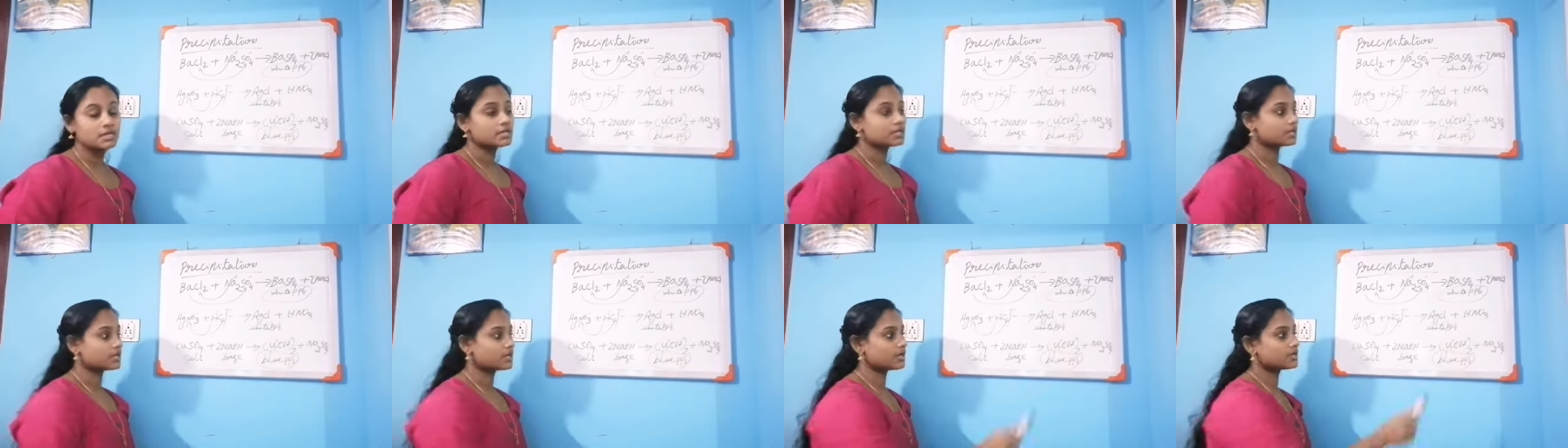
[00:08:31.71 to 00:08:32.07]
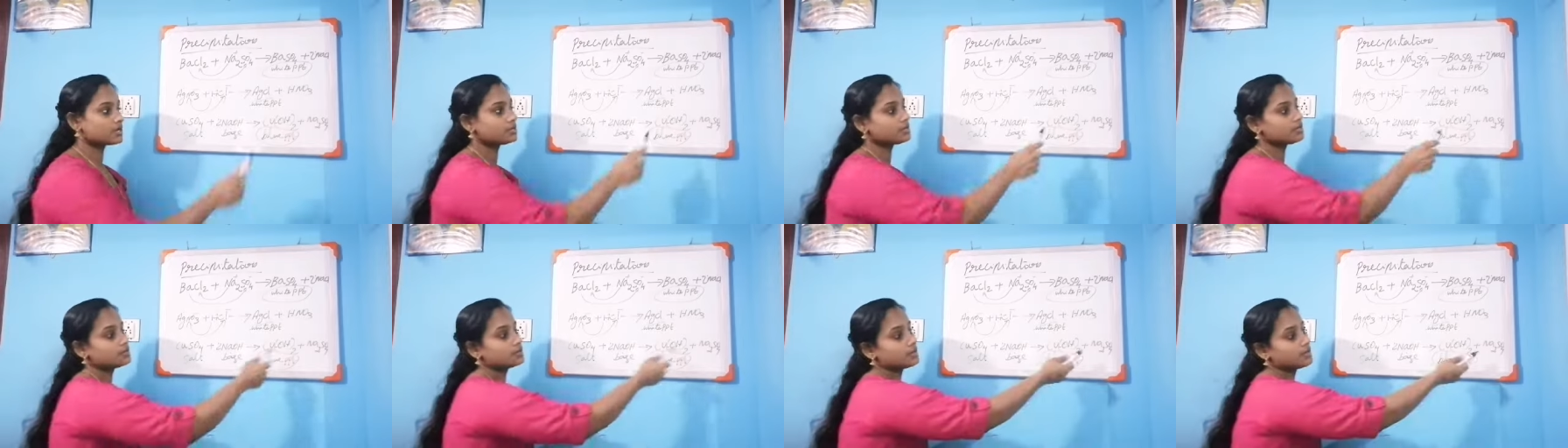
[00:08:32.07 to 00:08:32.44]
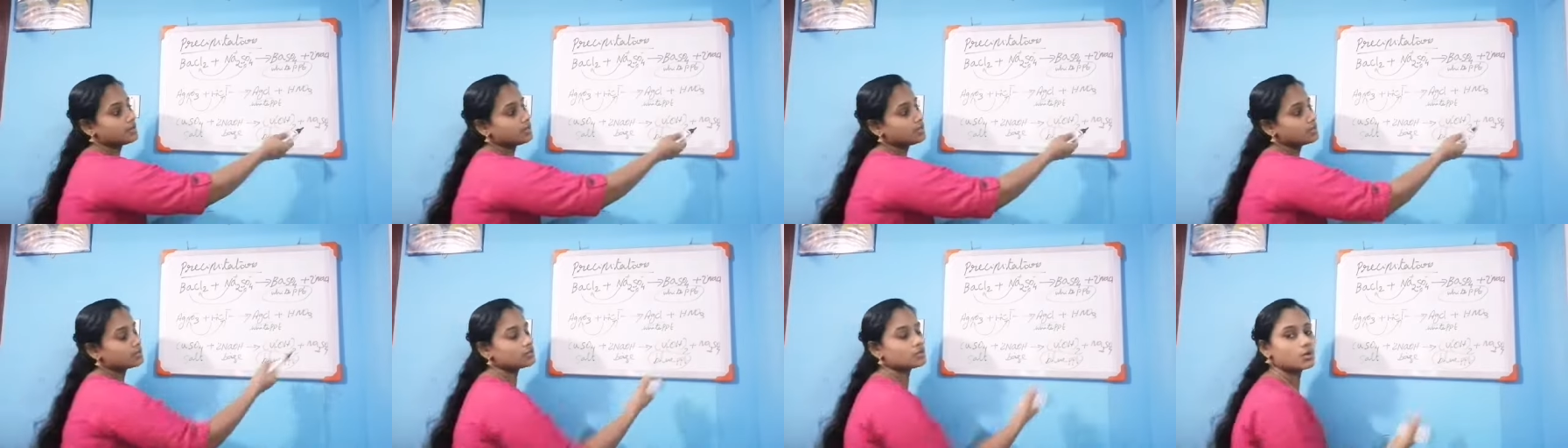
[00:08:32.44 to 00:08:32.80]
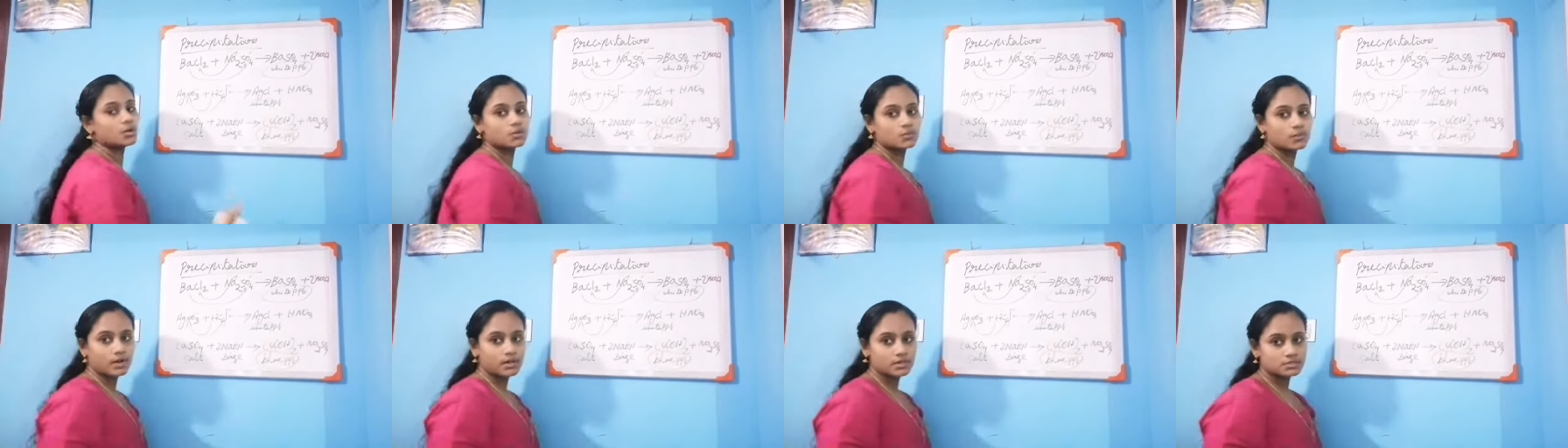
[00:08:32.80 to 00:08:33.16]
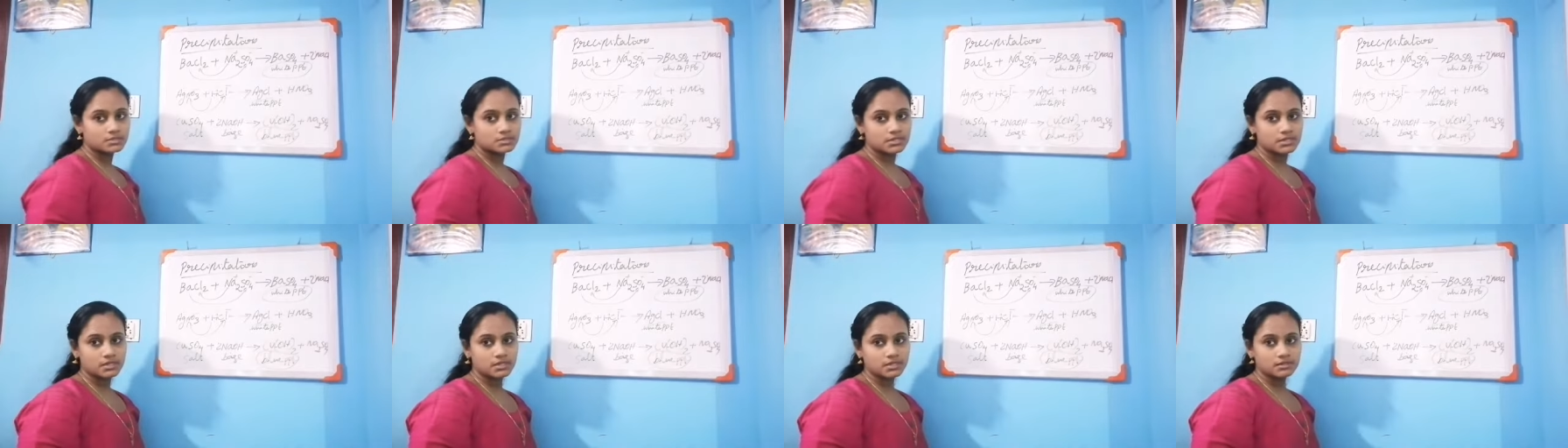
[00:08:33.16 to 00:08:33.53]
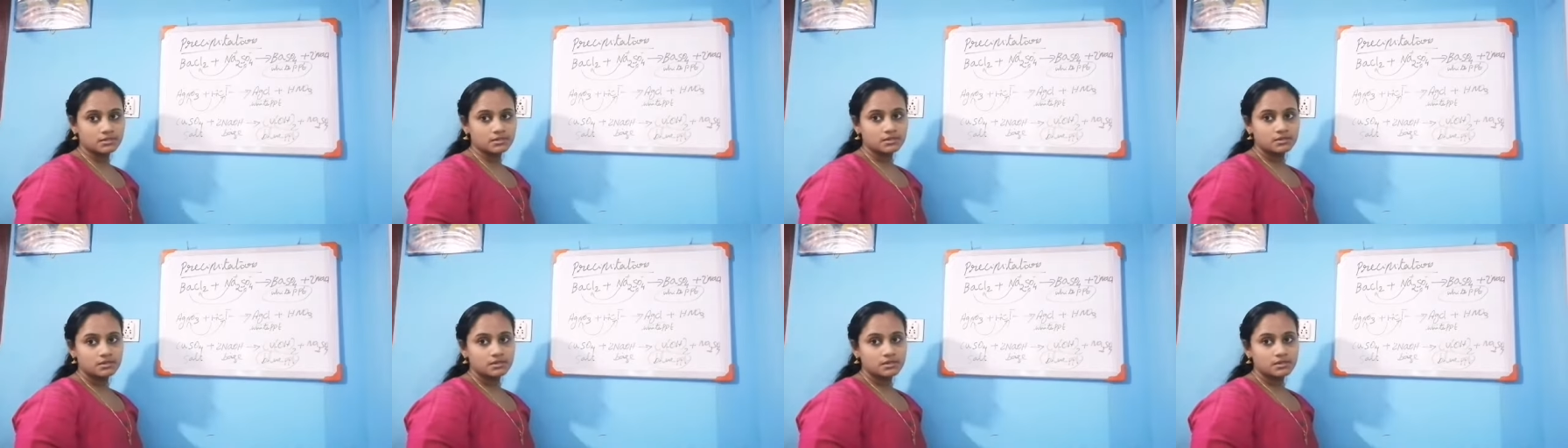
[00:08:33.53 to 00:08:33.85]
Here no water